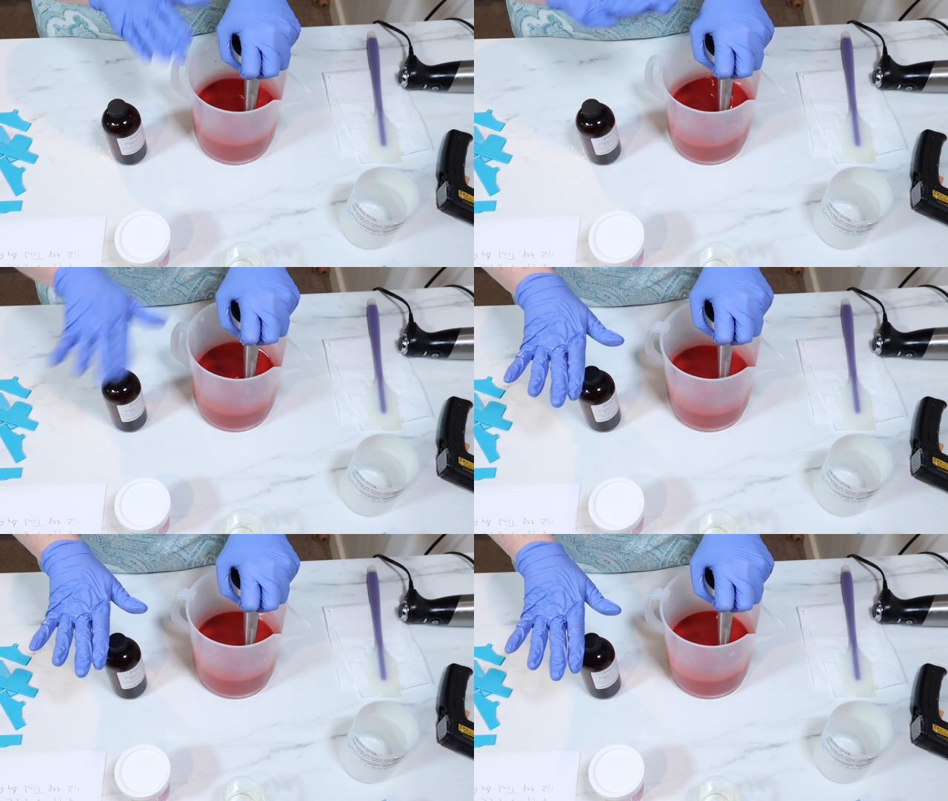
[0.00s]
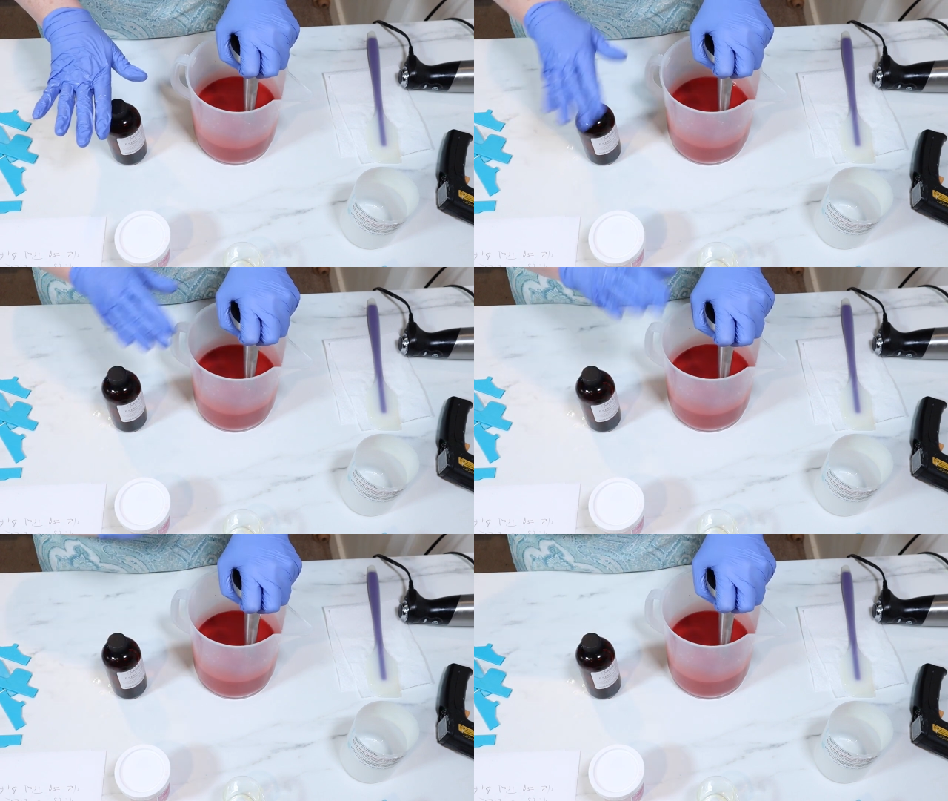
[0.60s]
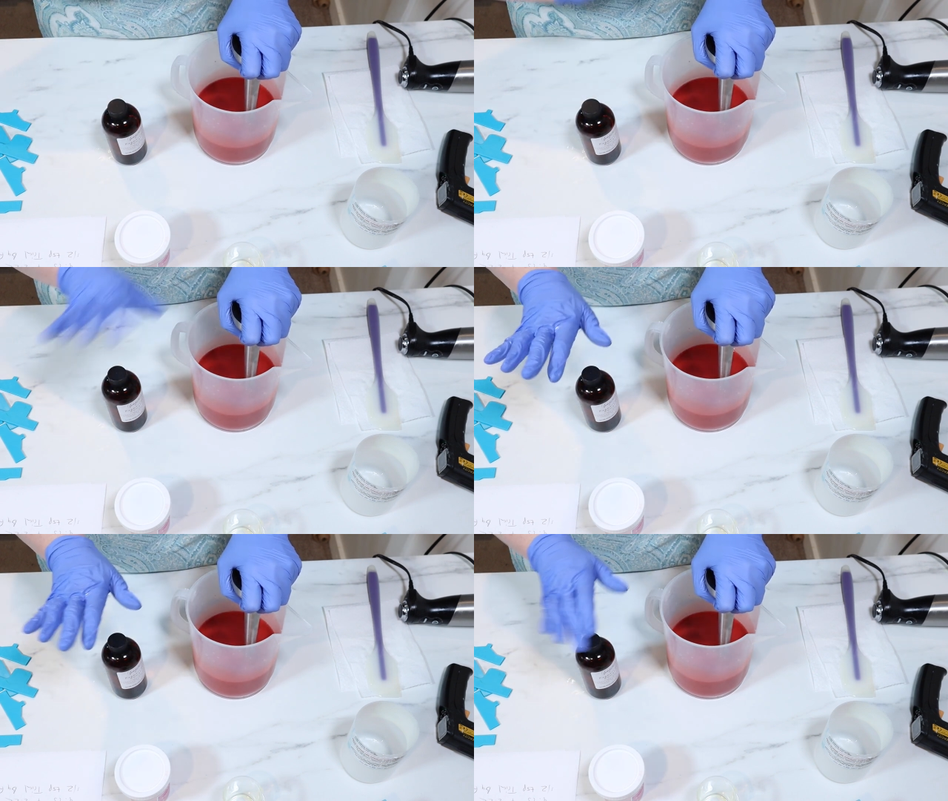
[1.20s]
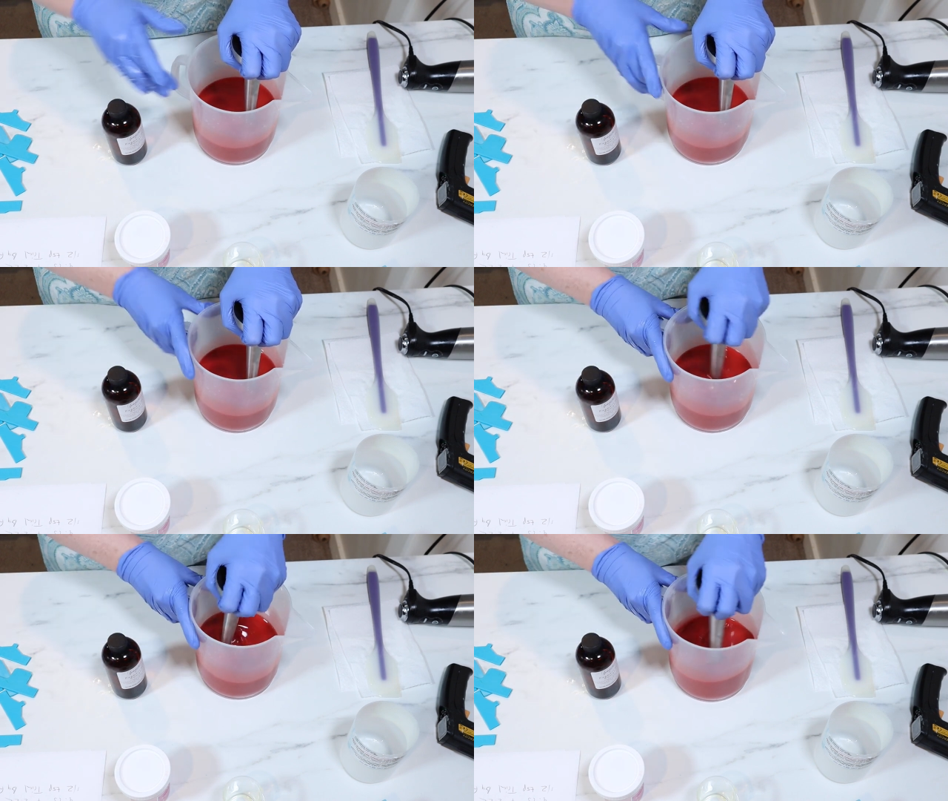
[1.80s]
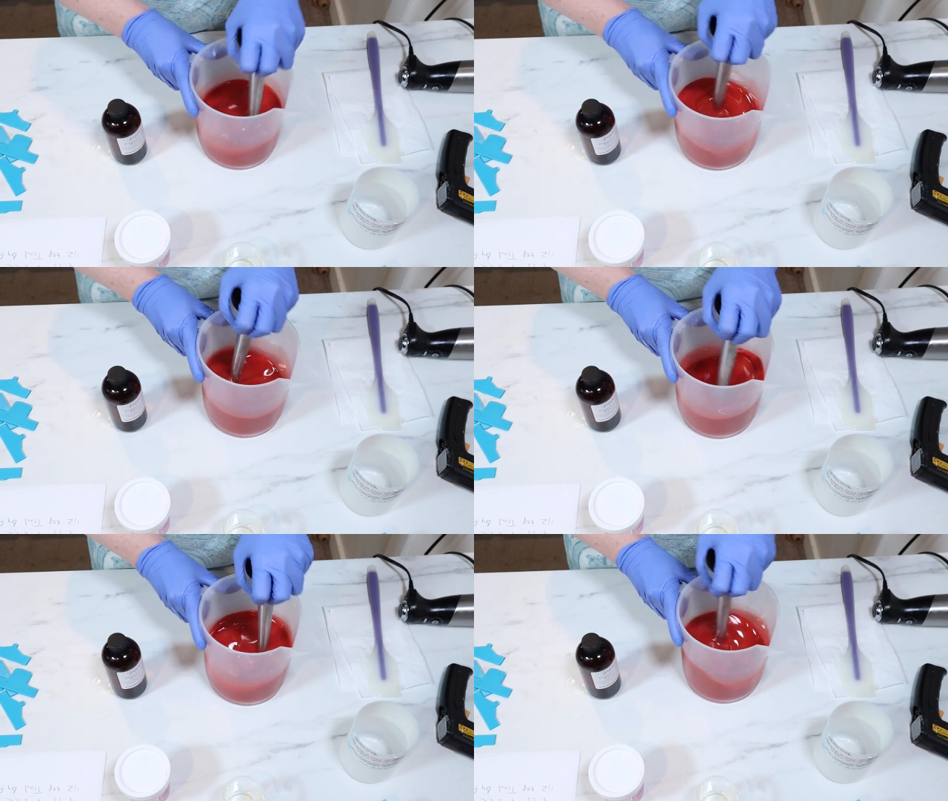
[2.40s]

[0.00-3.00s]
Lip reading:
(no speaker visible)